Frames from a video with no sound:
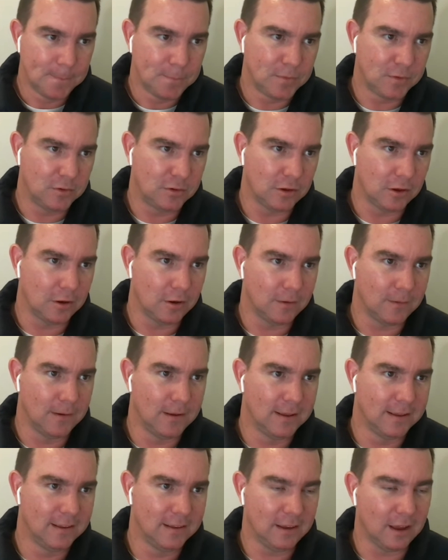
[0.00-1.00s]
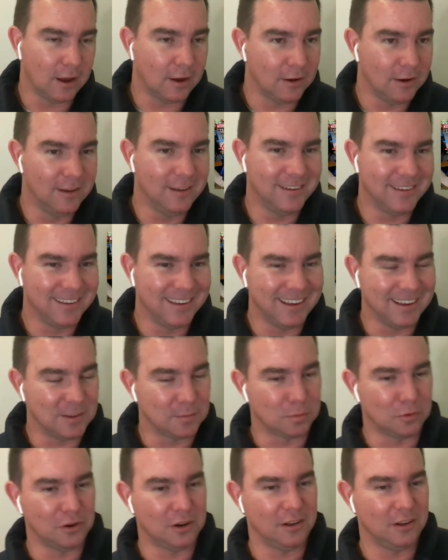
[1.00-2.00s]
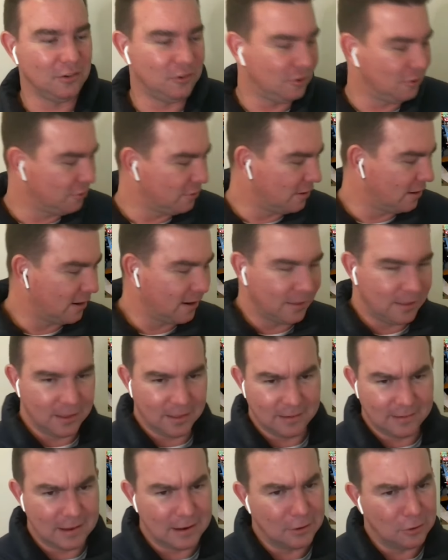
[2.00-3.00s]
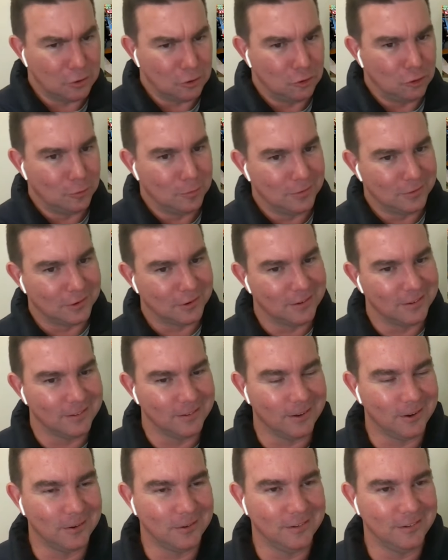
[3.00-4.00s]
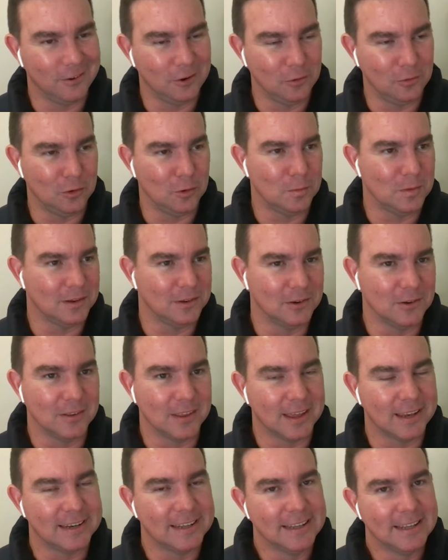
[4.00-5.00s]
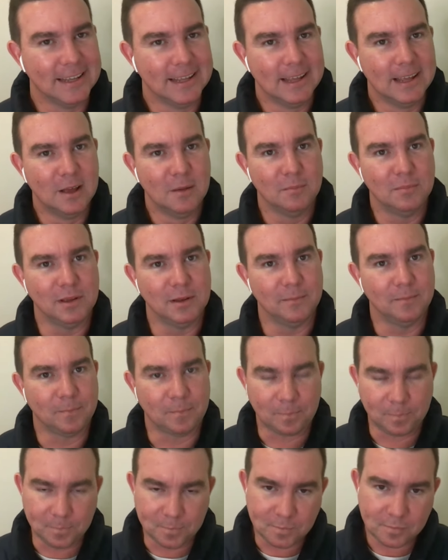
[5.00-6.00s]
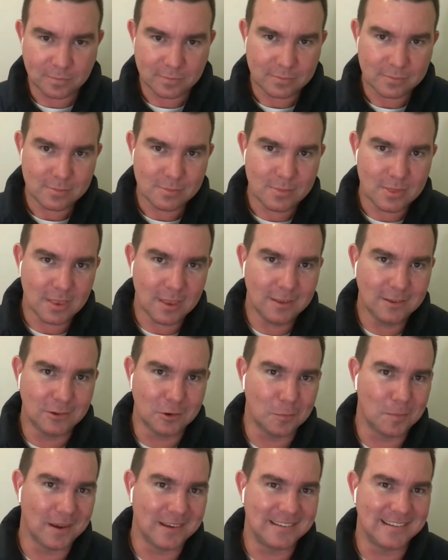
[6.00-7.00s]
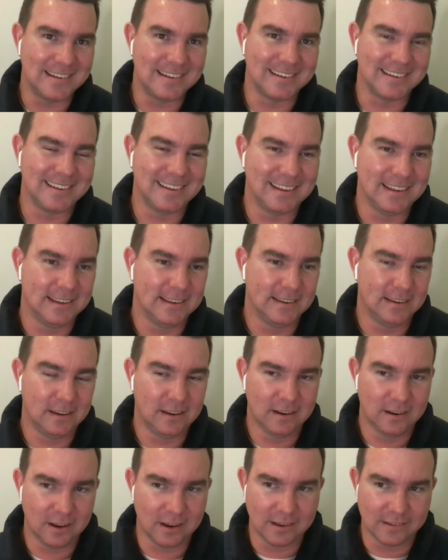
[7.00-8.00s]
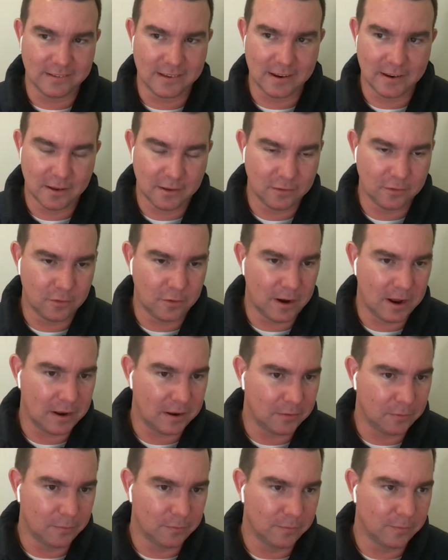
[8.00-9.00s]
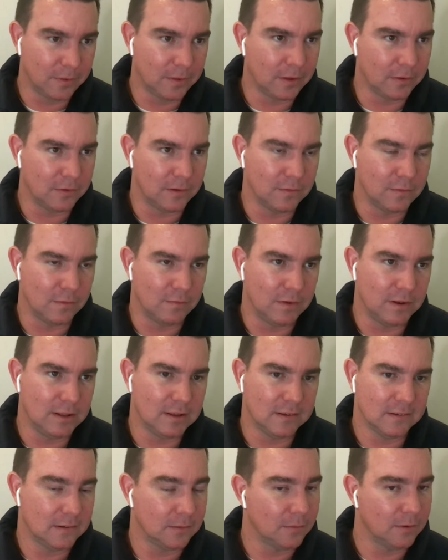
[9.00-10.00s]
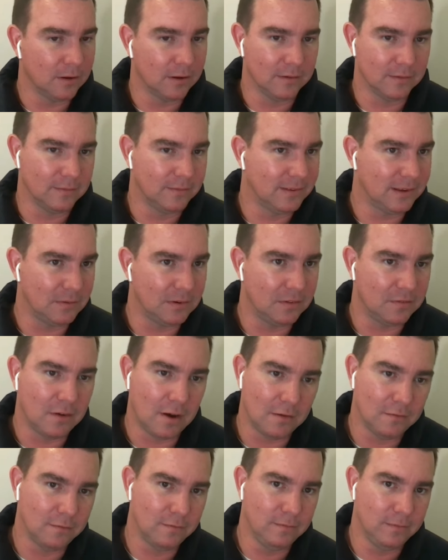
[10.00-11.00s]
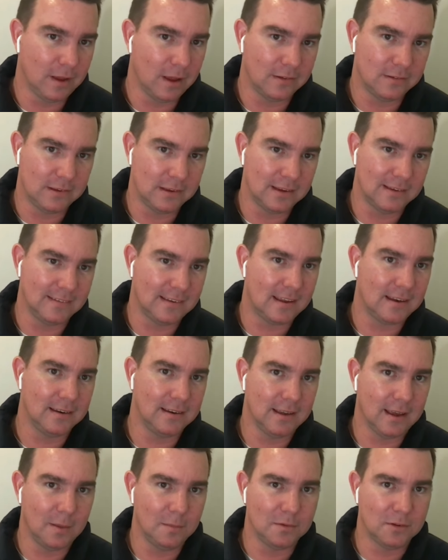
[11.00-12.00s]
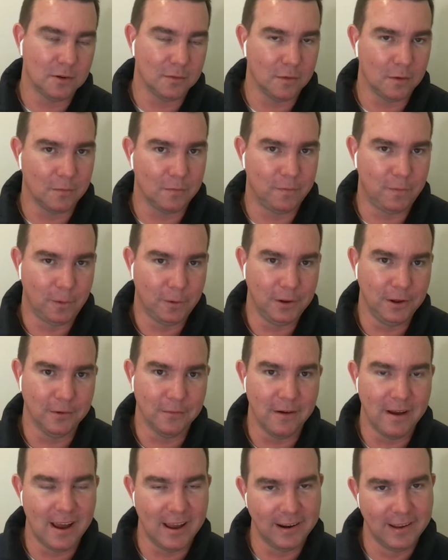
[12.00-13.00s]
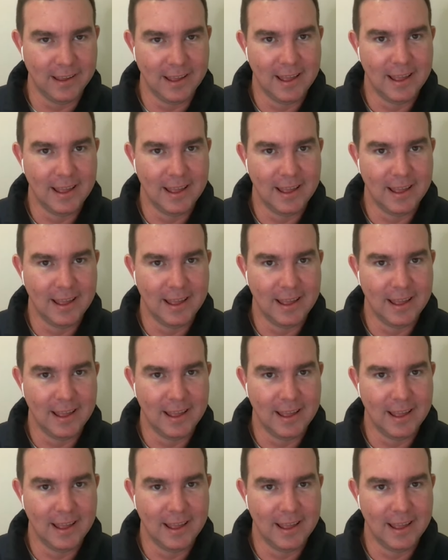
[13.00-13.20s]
So, you know, exploiting your children. I don't think there's any YouTubers on YouTube that do that. But so basically, like I said, it is create those different videos. And we've got 75, Sega Saturn games that I've got floating around.